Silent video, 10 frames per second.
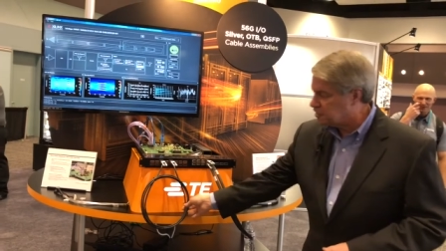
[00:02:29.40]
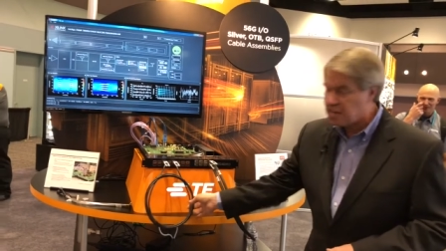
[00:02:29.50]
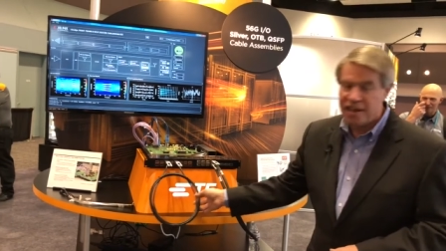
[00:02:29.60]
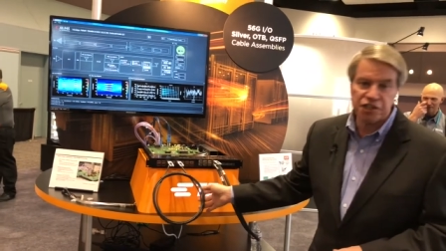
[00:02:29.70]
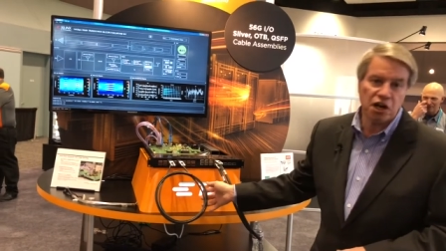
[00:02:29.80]

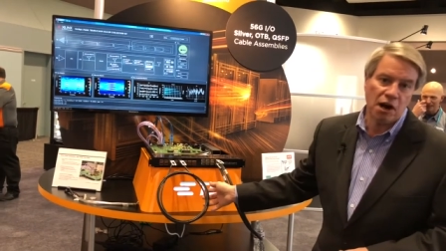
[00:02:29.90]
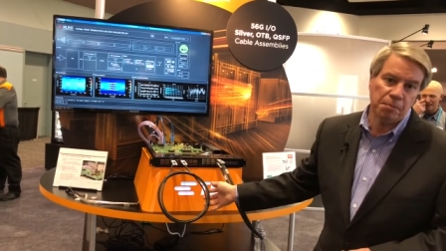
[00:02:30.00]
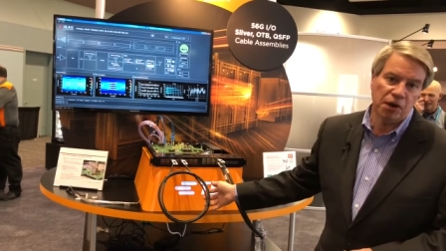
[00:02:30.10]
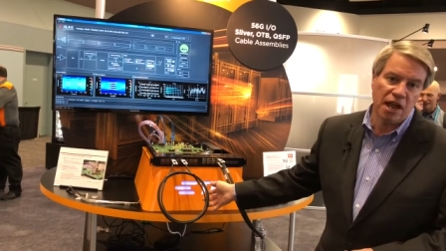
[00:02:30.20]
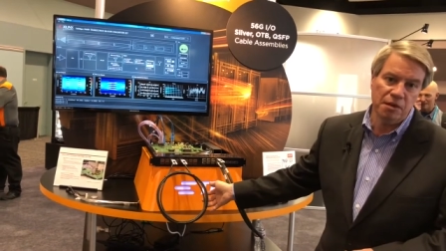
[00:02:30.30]
attached
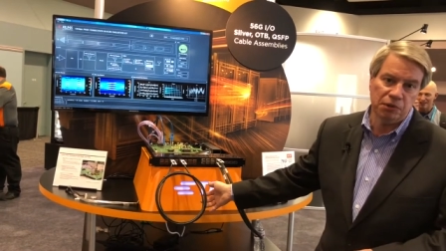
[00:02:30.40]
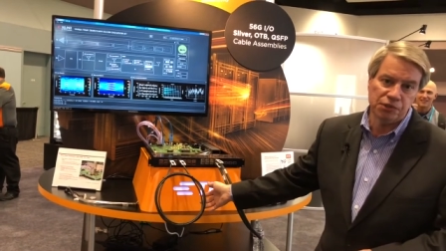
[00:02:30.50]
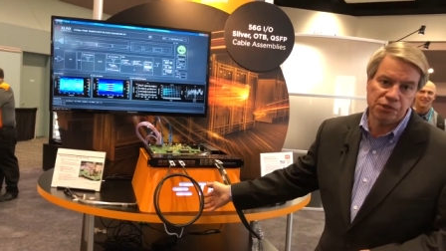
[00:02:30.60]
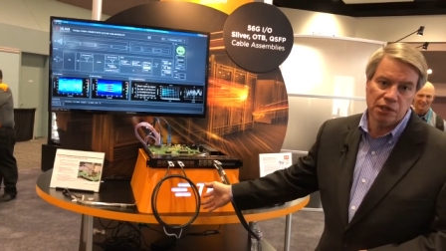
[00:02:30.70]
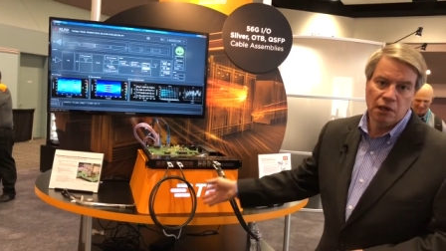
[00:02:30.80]
copper
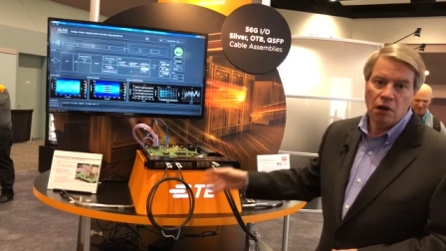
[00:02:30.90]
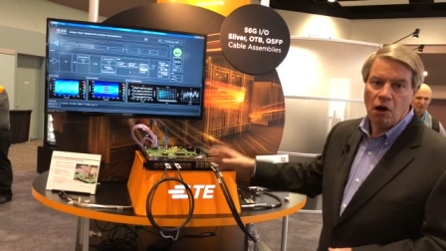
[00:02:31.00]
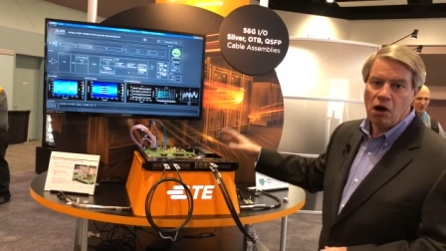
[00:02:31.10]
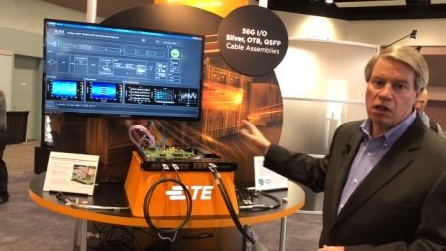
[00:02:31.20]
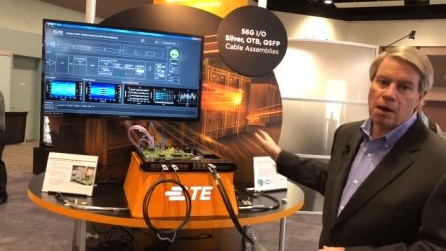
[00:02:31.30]
cables,
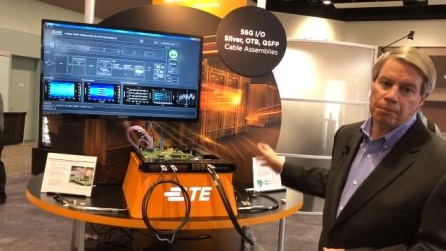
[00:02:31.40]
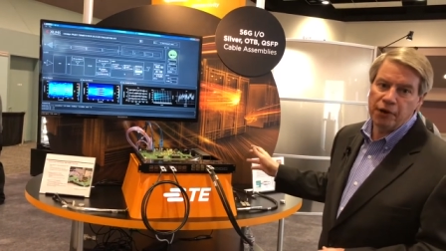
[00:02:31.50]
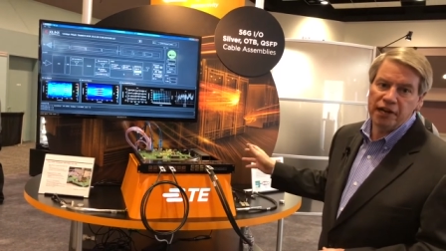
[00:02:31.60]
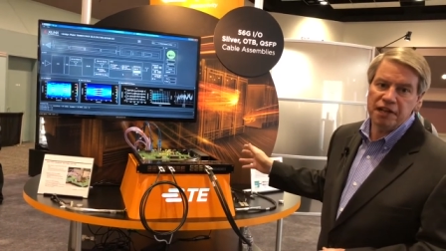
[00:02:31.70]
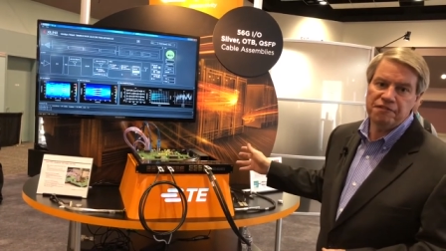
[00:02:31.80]
all
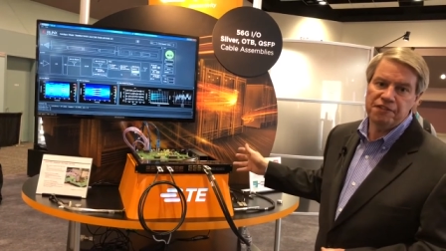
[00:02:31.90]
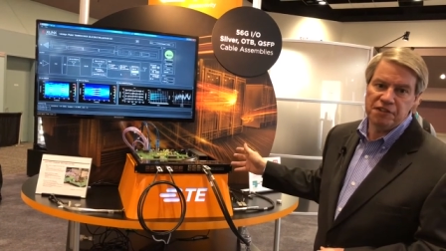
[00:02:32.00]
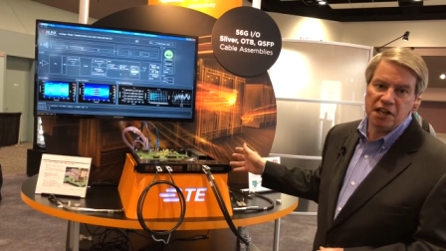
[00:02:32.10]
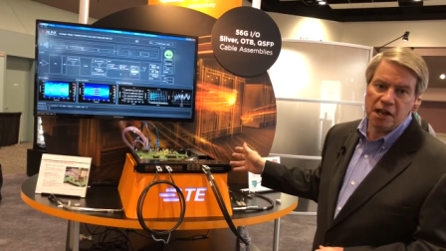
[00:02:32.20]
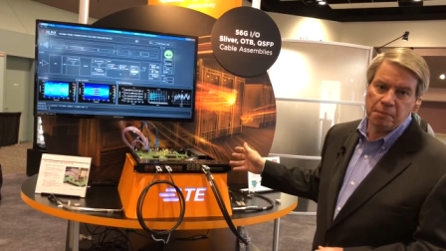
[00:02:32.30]
operating at
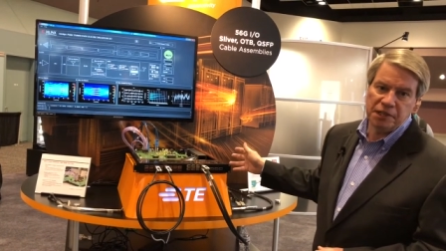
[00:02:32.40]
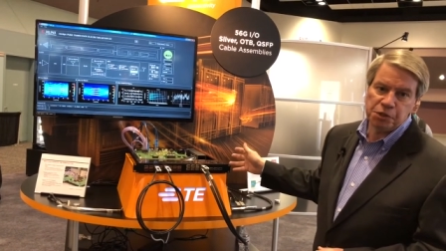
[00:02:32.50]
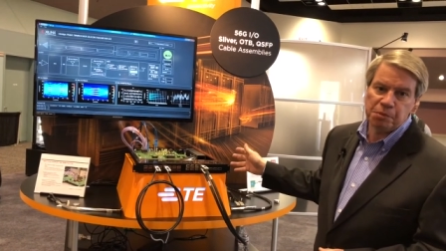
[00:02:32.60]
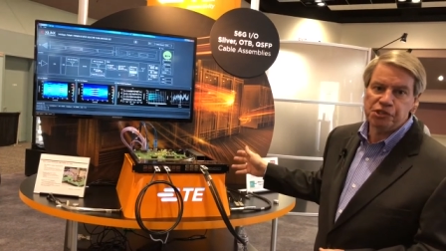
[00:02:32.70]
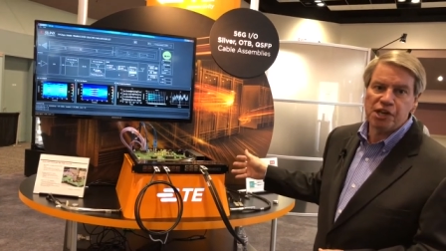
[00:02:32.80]
50 gigabits
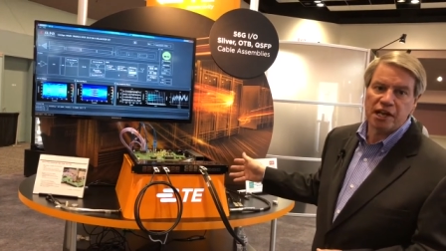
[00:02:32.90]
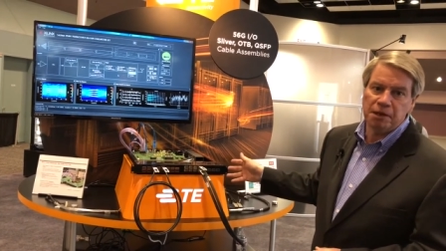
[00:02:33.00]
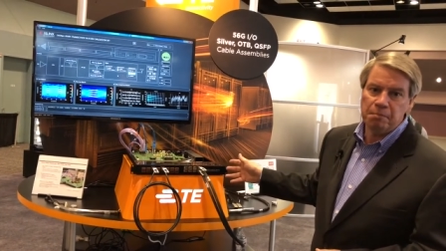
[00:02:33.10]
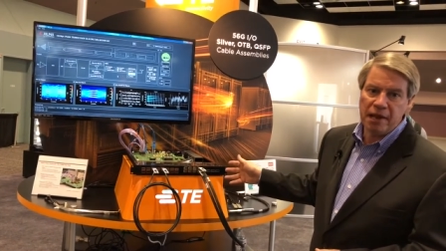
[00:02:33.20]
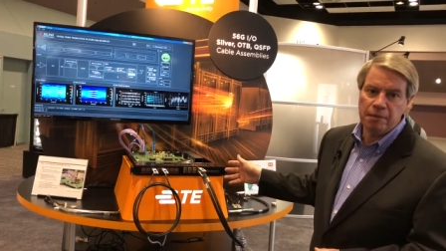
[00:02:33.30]
per
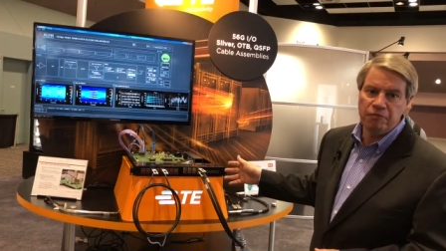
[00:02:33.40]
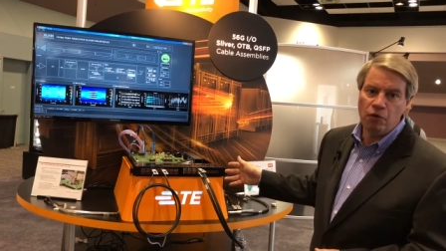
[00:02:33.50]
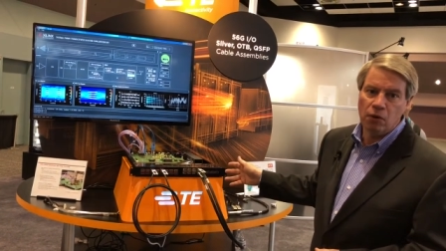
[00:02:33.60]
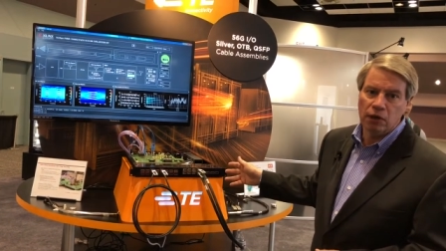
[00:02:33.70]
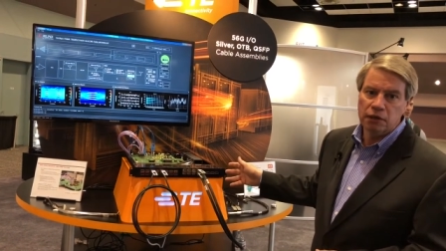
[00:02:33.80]
second
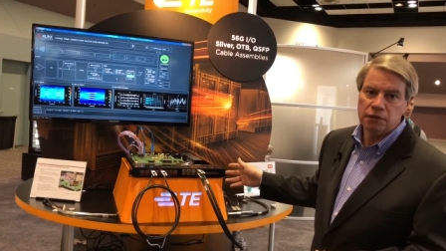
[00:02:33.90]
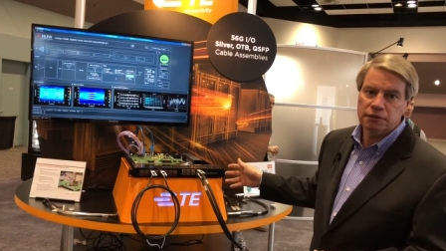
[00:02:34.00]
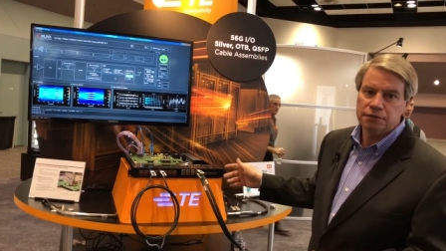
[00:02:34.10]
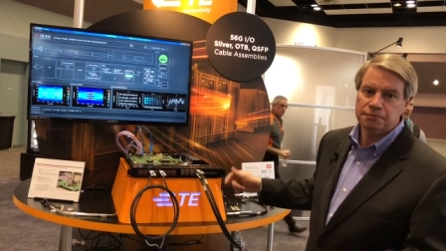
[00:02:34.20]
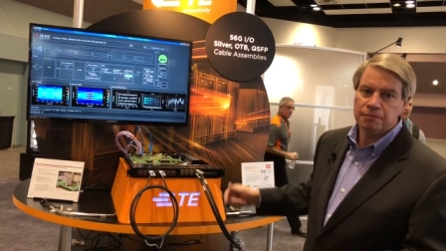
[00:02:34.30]
PAM4.
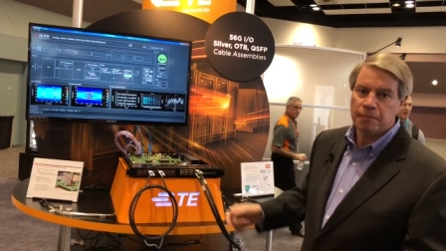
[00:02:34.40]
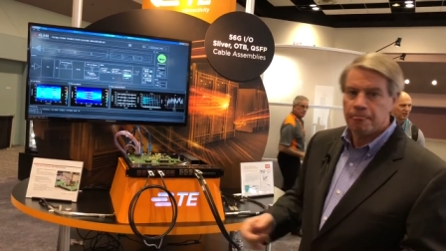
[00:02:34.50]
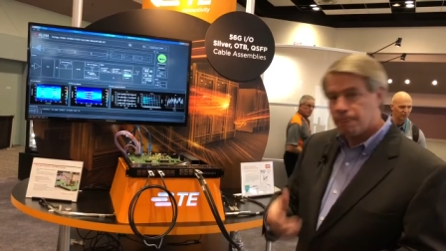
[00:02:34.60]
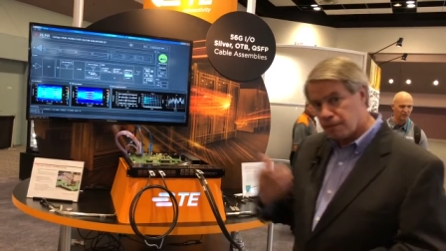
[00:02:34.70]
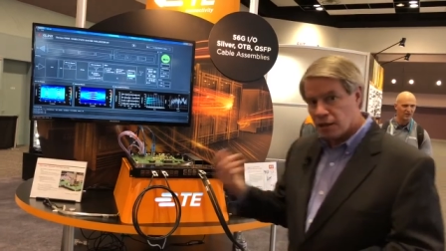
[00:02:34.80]

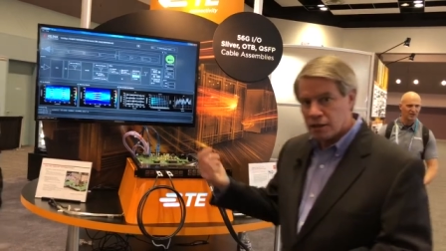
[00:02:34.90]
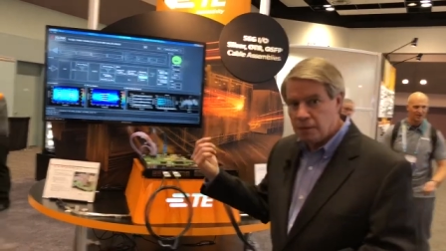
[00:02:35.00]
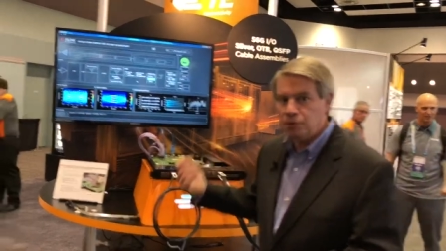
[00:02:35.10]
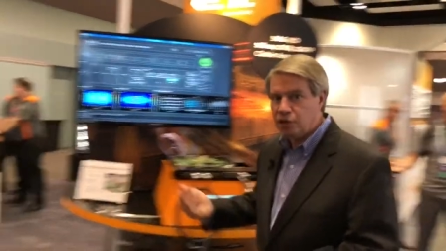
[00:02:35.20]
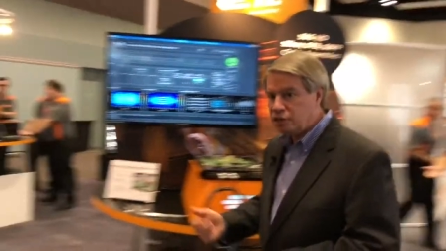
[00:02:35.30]

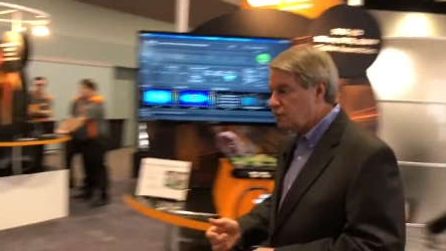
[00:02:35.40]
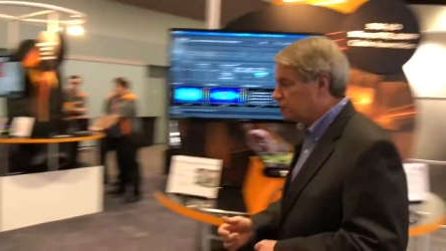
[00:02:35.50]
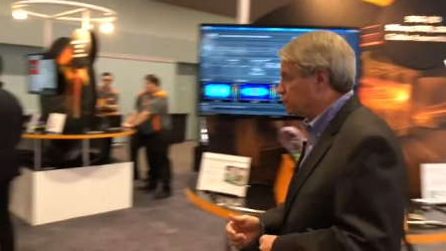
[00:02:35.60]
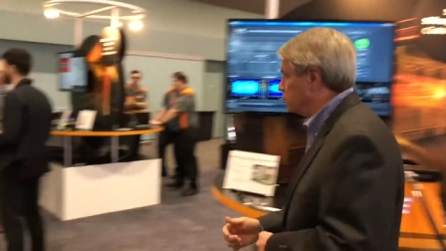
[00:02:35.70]
Come look at this.